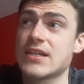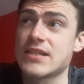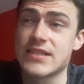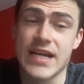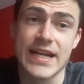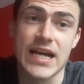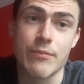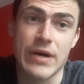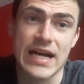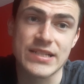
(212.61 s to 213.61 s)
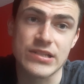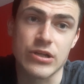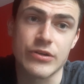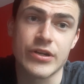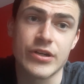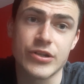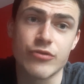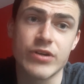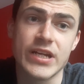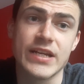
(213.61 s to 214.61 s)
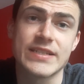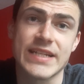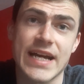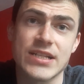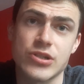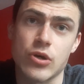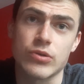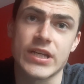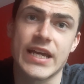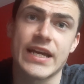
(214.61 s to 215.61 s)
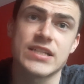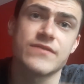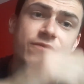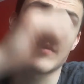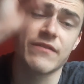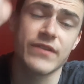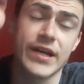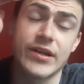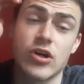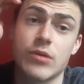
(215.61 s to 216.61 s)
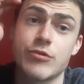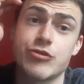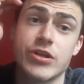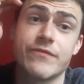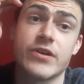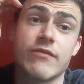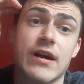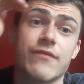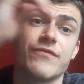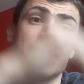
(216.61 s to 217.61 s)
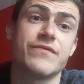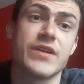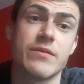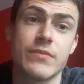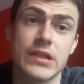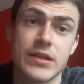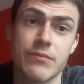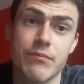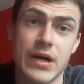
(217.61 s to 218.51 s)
saying that Barcelona had agreed to get Saul Niguez from Atletico Madrid for around £15 million.